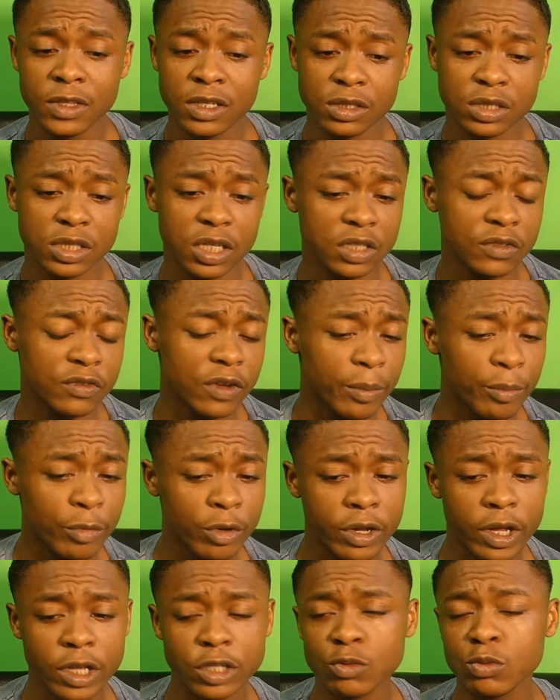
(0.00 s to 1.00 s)
Cesc
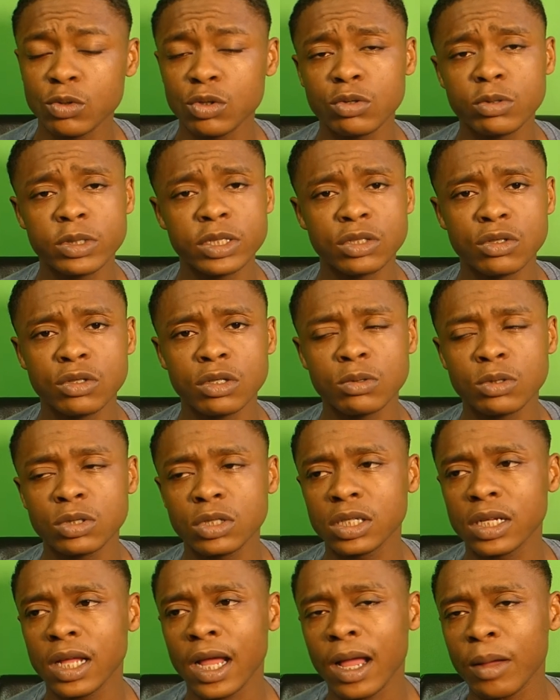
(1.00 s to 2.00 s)
Fabregas, we always knew it was
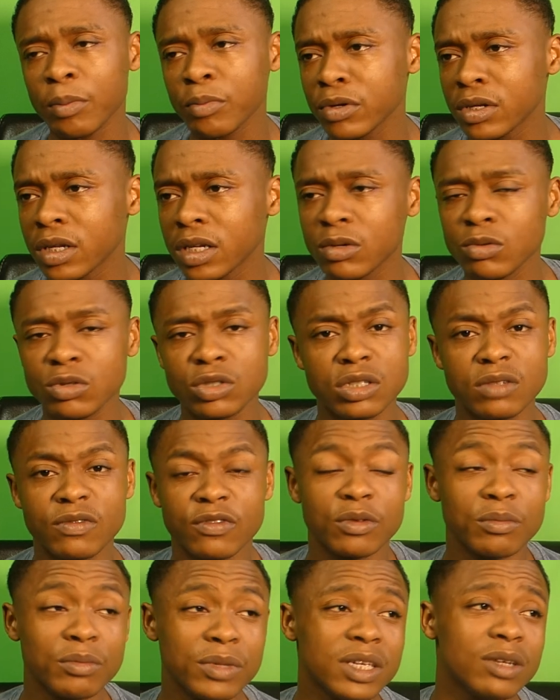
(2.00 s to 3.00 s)
going to happen, and it was
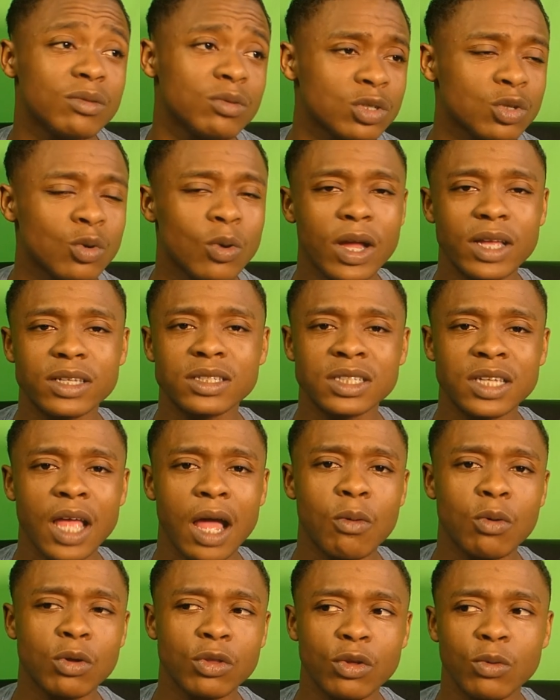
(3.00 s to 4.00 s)
quite
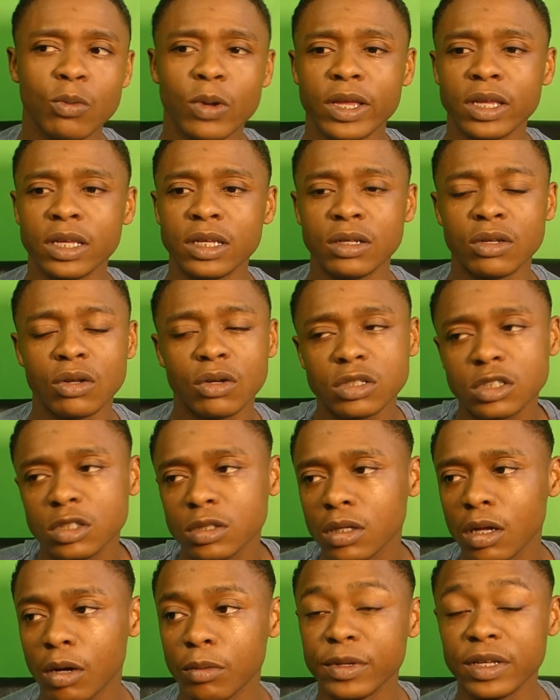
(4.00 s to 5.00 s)
sour the way he
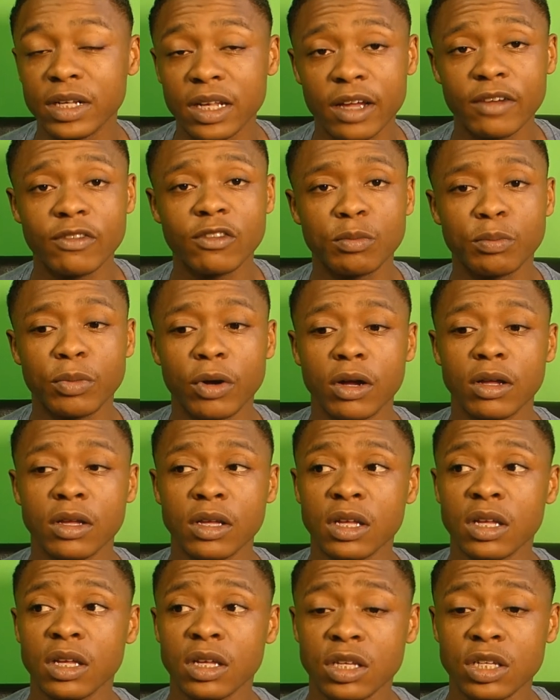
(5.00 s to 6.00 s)
left, but
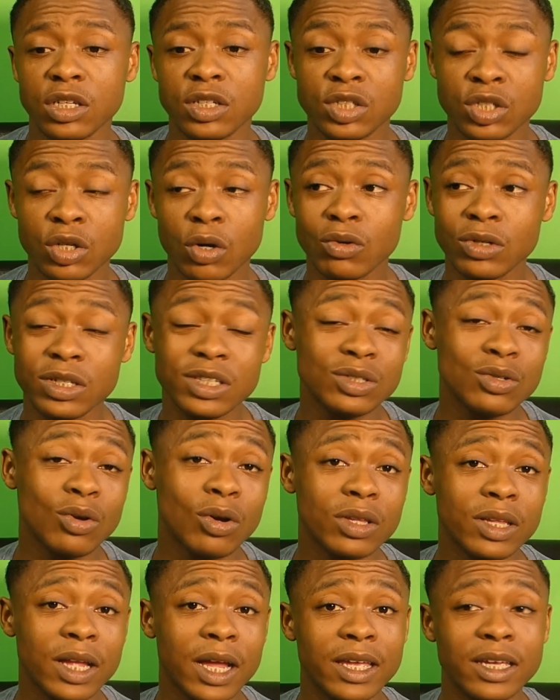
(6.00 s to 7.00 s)
he's shown he's
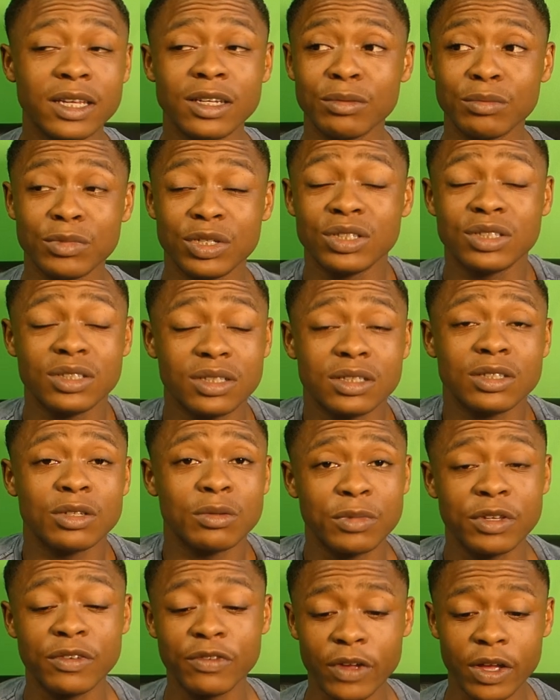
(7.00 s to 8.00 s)
got that in him, to
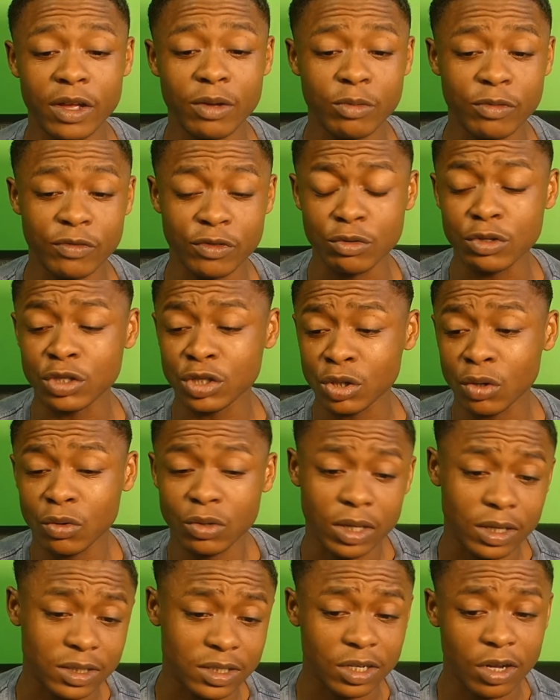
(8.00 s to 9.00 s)
be fair with you. He
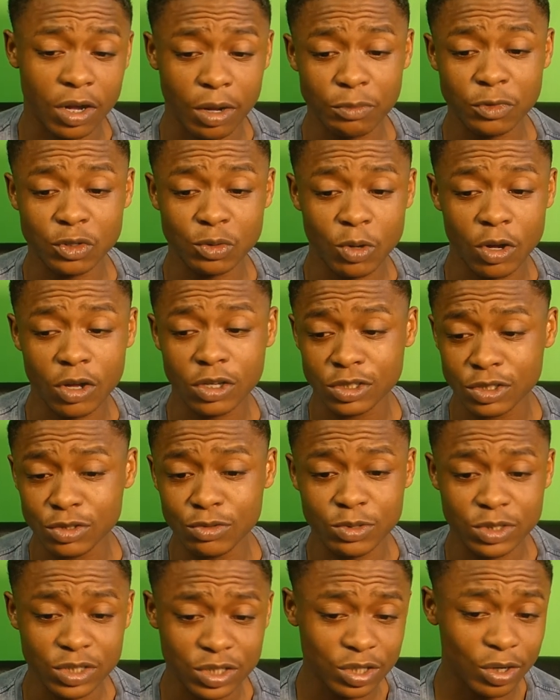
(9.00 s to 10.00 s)
showed that to come to
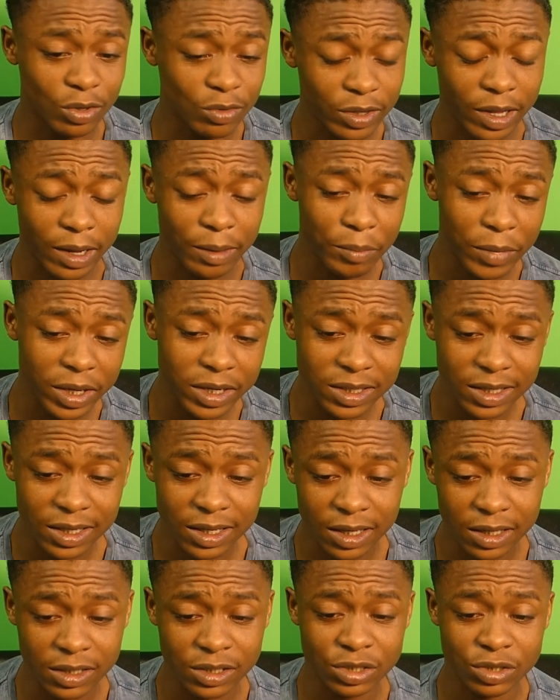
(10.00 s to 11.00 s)
Arsenal. He's shown that many
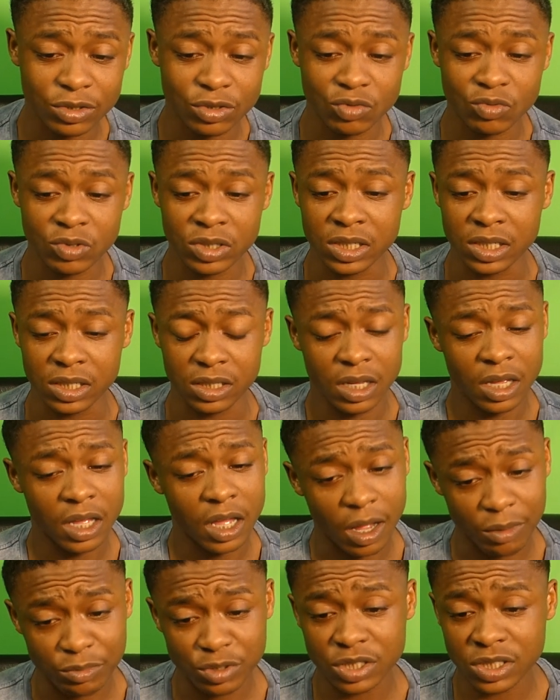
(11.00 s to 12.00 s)
occasions, really.
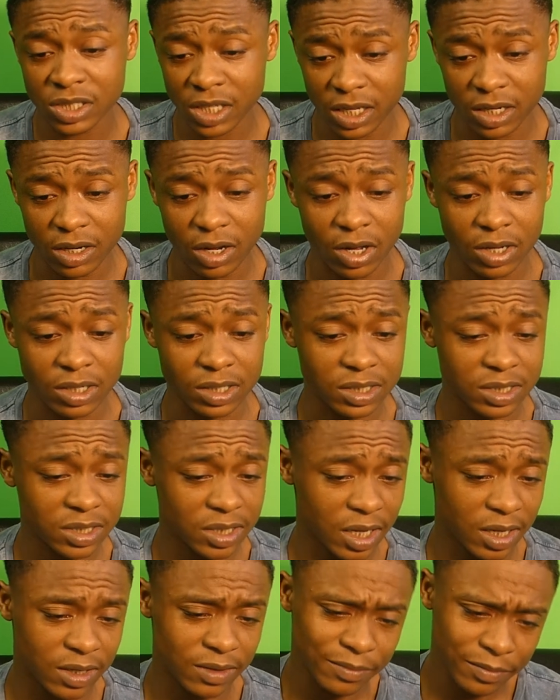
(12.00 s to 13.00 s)
I'm just saying I
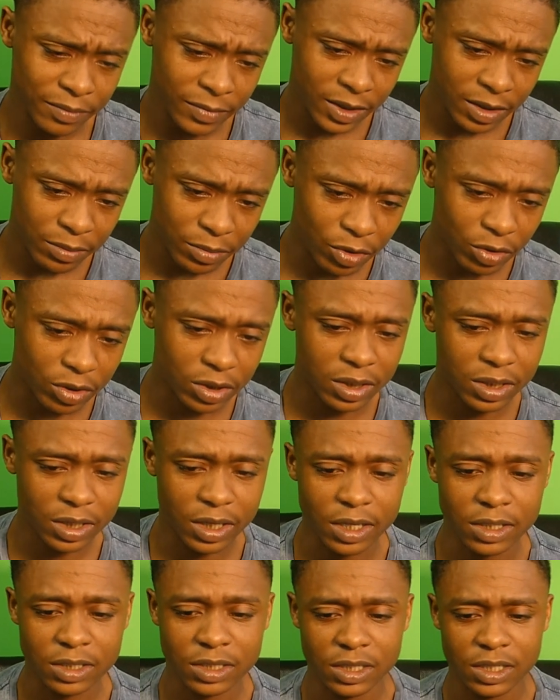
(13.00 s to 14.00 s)
understand. Not going to
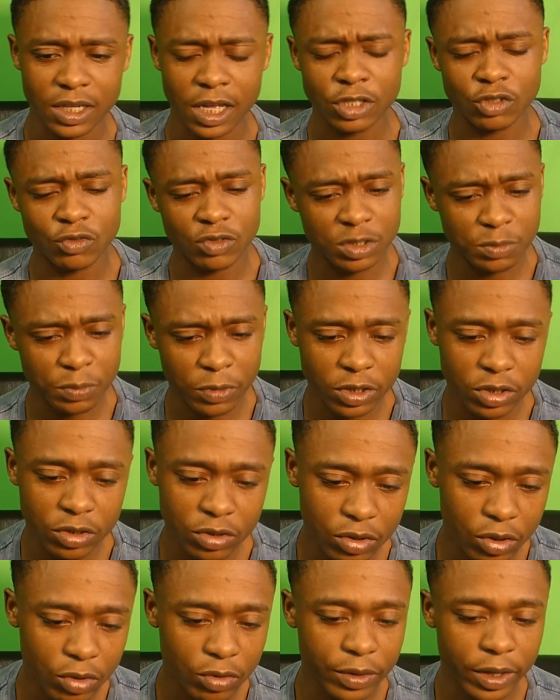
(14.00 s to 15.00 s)
get into Nasri's, but, you
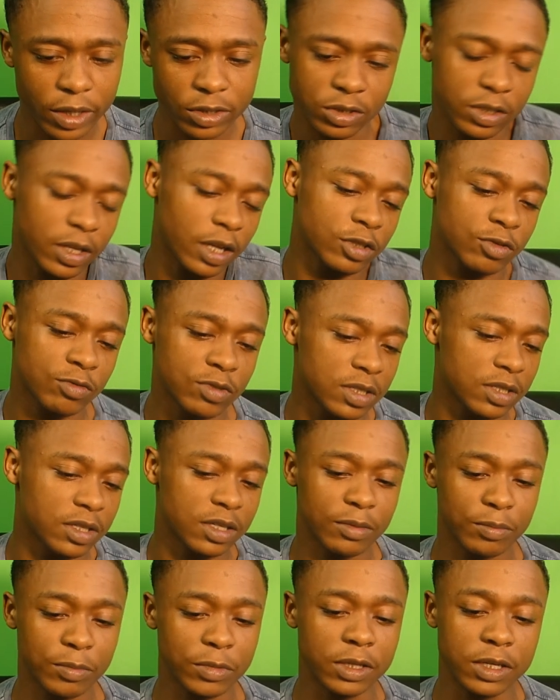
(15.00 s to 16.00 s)
know, Nasri
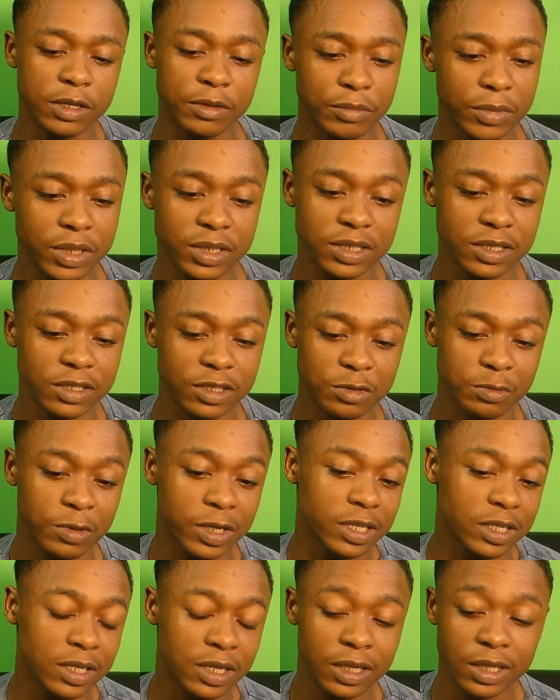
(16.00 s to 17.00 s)
didn't business where
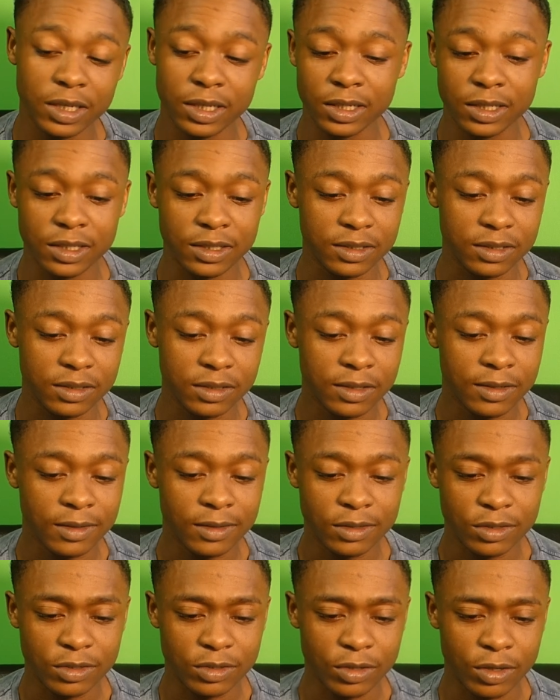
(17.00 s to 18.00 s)
he clearly,
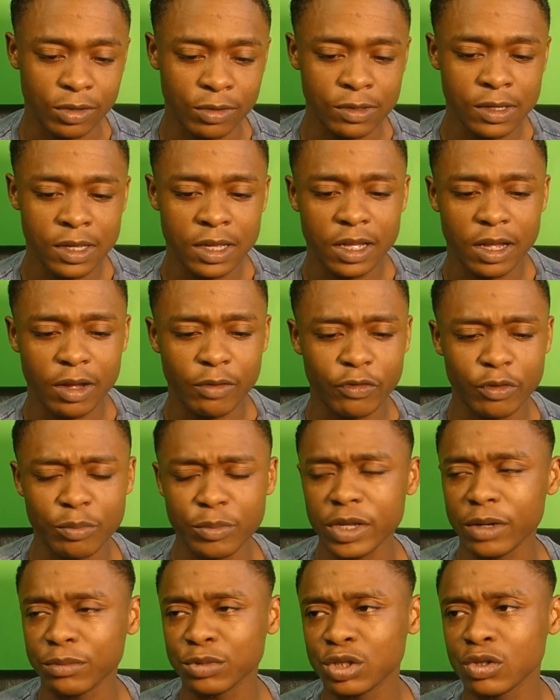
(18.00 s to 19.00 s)
you know. And for
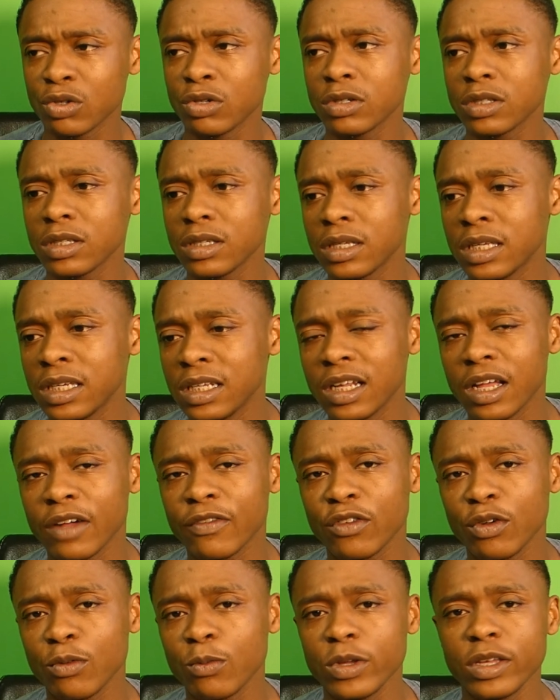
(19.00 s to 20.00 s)
me, I'm sure he
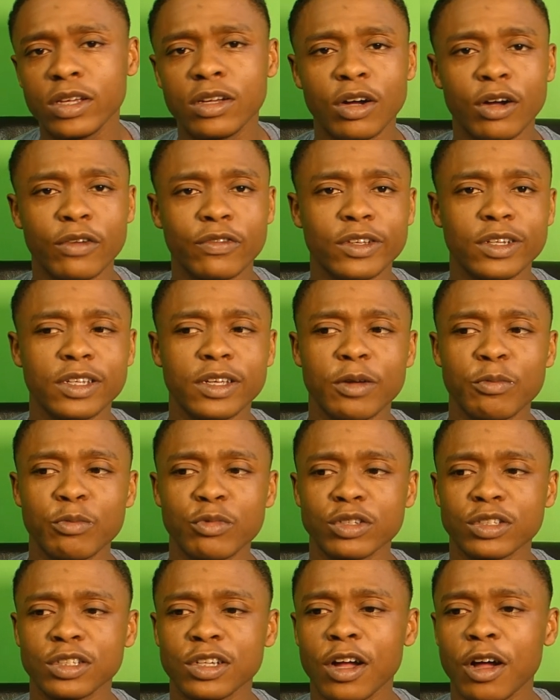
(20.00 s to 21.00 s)
left a week after the
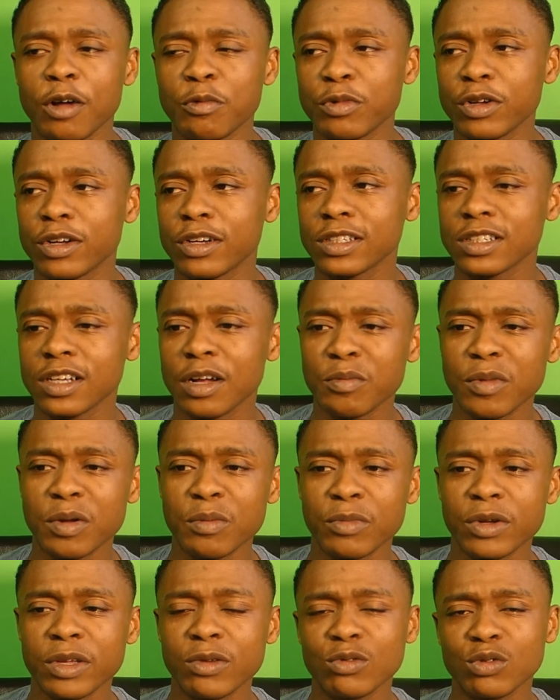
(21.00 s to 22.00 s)
Emirates Cup, because I
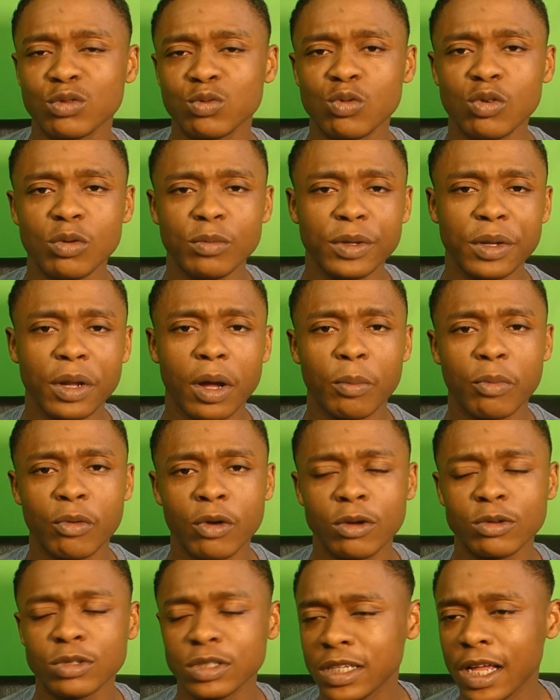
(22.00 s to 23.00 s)
remember he was warming up
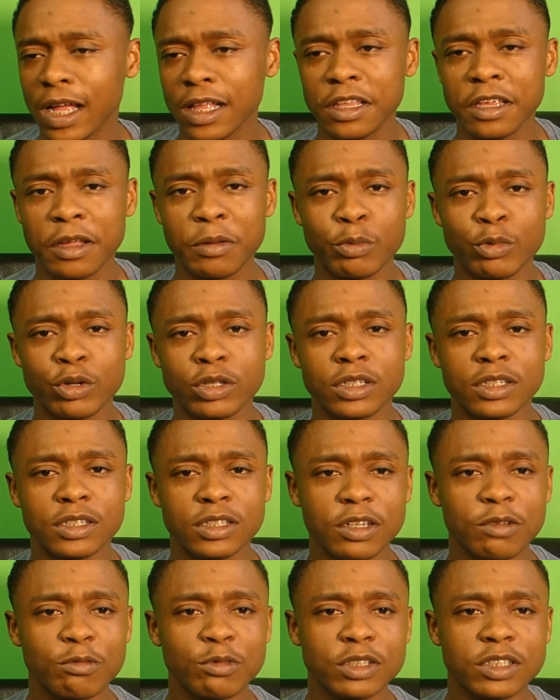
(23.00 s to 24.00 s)
where I was sat at the Emirates and
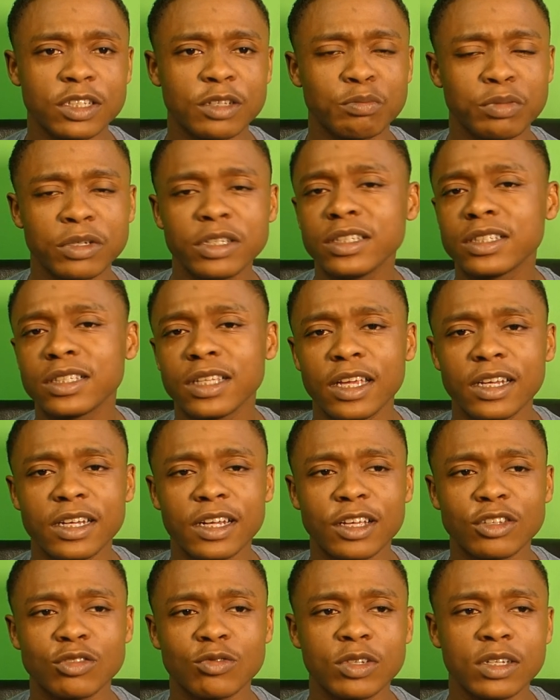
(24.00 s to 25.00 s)
someone said, please stay,
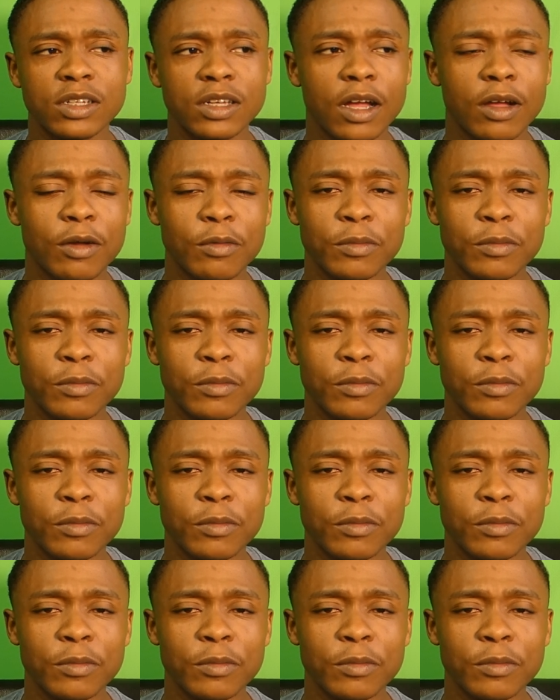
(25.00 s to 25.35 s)
Nasri.